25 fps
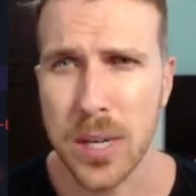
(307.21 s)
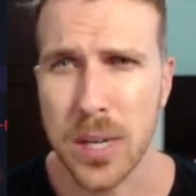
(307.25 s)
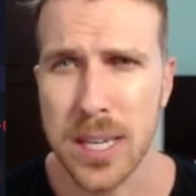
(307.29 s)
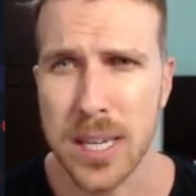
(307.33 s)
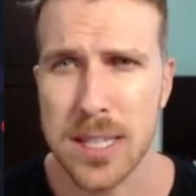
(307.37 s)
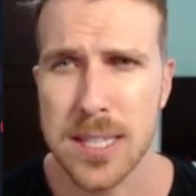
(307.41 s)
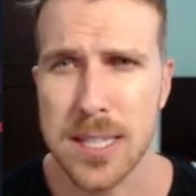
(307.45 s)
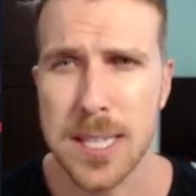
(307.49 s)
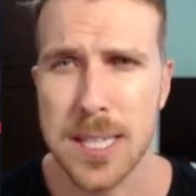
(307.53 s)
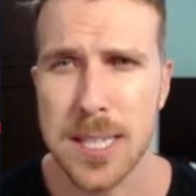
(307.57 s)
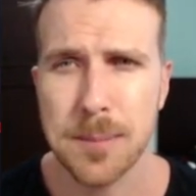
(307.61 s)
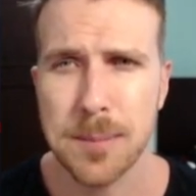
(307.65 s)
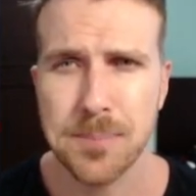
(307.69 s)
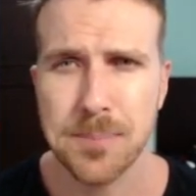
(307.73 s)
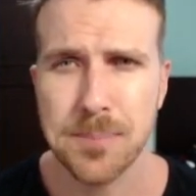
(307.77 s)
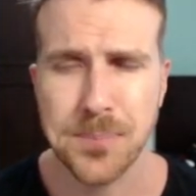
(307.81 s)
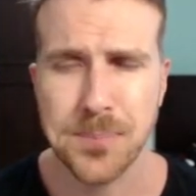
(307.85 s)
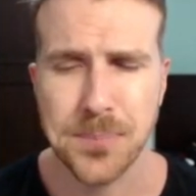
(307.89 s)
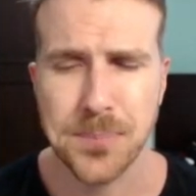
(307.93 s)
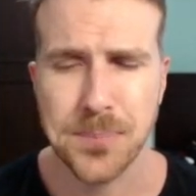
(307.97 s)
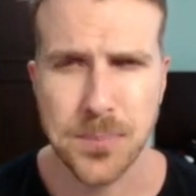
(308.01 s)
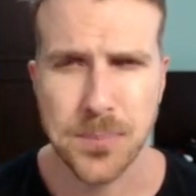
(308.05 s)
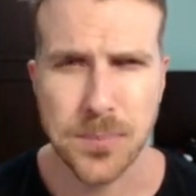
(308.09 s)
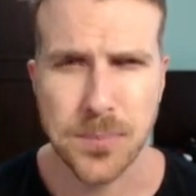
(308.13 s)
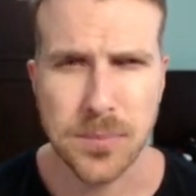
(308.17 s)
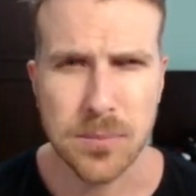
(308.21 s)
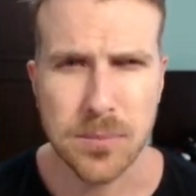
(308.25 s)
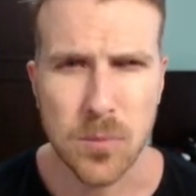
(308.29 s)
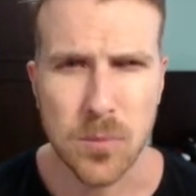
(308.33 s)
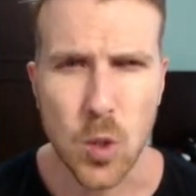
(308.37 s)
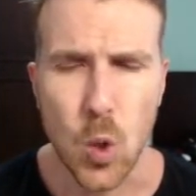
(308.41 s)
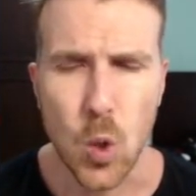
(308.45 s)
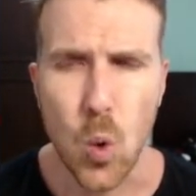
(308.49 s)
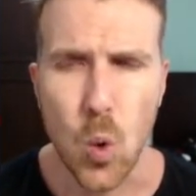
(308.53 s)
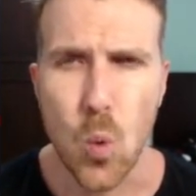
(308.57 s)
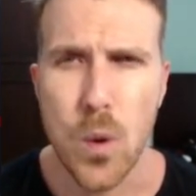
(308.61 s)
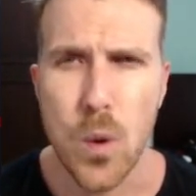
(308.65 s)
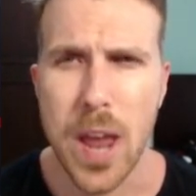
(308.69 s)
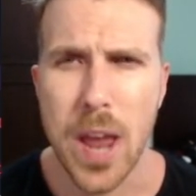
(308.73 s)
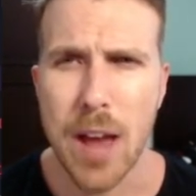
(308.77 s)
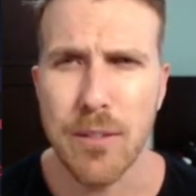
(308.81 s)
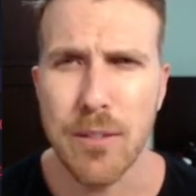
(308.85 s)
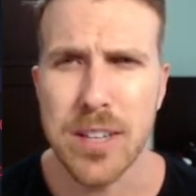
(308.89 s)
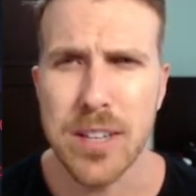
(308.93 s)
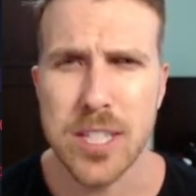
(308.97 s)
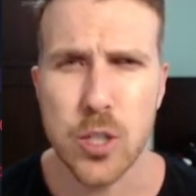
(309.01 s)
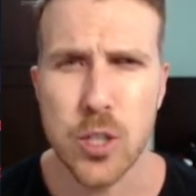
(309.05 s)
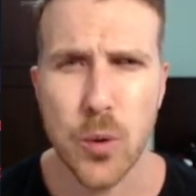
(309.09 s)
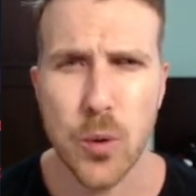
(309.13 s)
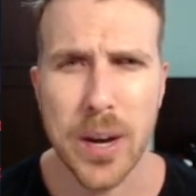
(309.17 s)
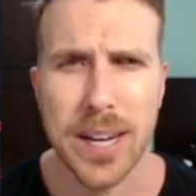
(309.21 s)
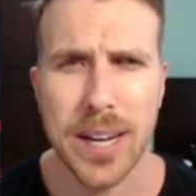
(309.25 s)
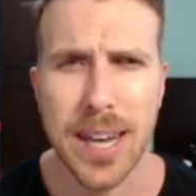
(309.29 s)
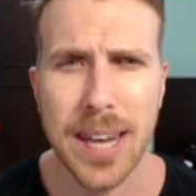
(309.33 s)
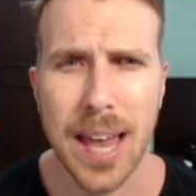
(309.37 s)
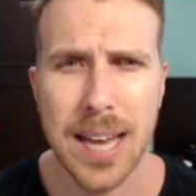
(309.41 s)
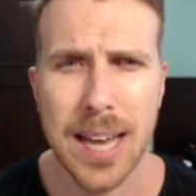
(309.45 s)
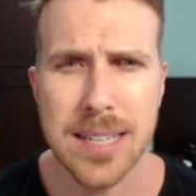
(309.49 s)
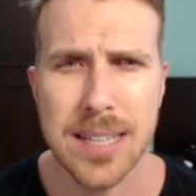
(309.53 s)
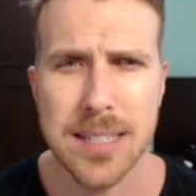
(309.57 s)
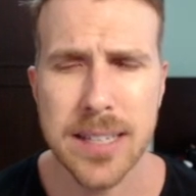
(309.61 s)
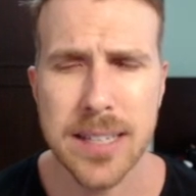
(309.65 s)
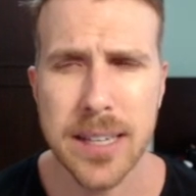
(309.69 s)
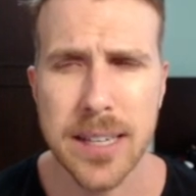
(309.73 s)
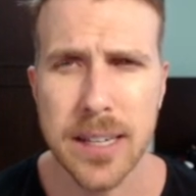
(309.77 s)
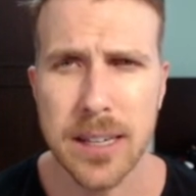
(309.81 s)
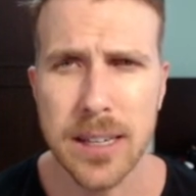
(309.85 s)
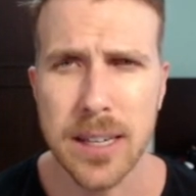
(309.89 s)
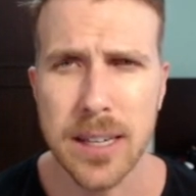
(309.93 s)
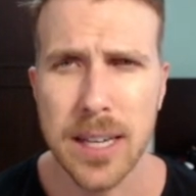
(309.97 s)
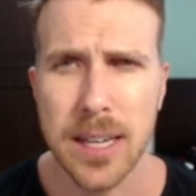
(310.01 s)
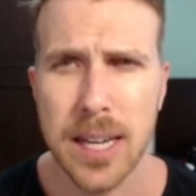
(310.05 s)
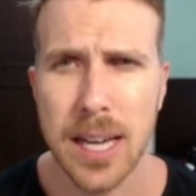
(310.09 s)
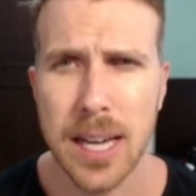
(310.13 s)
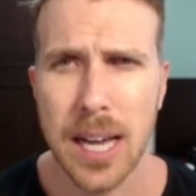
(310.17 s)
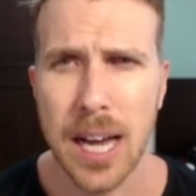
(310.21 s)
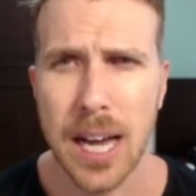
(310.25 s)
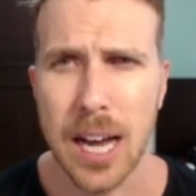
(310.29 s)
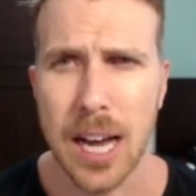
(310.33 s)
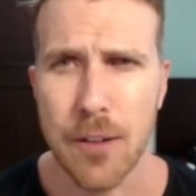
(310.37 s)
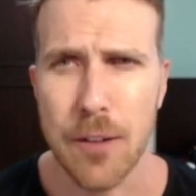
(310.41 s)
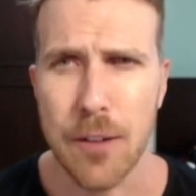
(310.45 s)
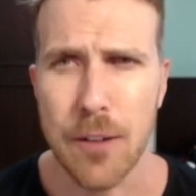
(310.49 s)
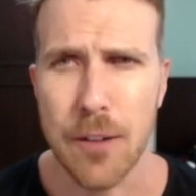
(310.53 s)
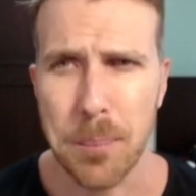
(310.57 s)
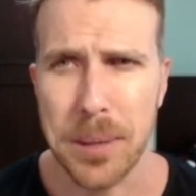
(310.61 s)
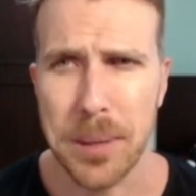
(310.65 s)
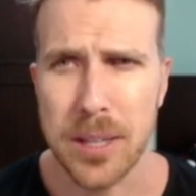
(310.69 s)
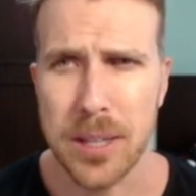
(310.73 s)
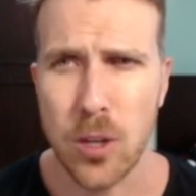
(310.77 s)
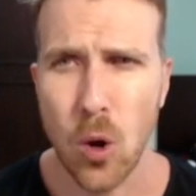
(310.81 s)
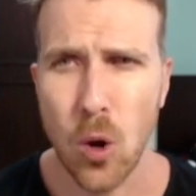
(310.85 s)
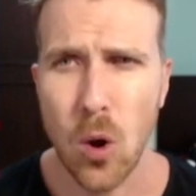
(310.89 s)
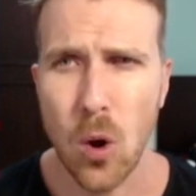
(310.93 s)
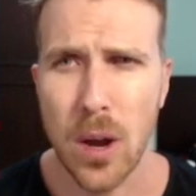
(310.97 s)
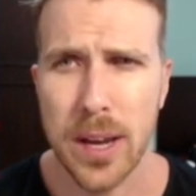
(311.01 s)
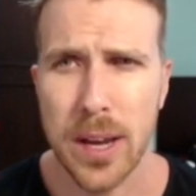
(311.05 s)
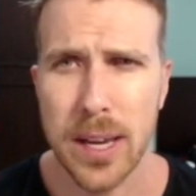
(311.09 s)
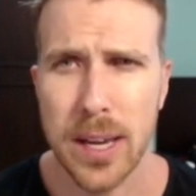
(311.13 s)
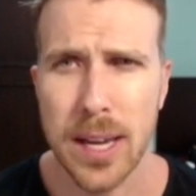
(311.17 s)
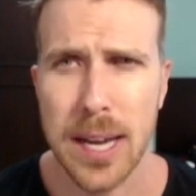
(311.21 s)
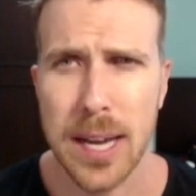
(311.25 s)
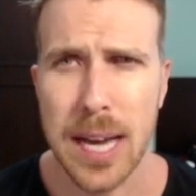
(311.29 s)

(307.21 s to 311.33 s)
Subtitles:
We can see we have these trend lines here for Bitcoin.